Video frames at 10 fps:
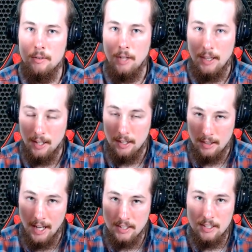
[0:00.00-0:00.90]
and and
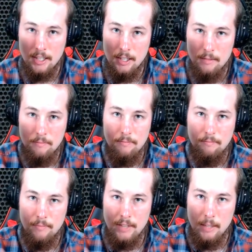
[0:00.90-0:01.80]
that's the
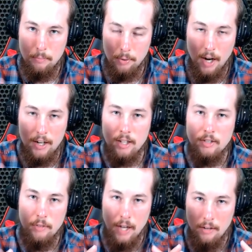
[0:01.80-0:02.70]
the product
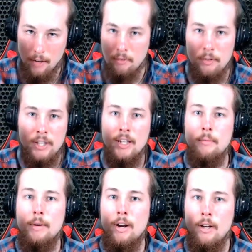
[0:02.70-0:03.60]
of, of everything
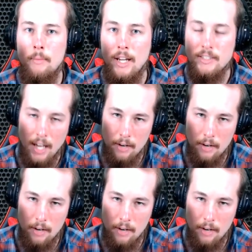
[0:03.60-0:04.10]
America makes.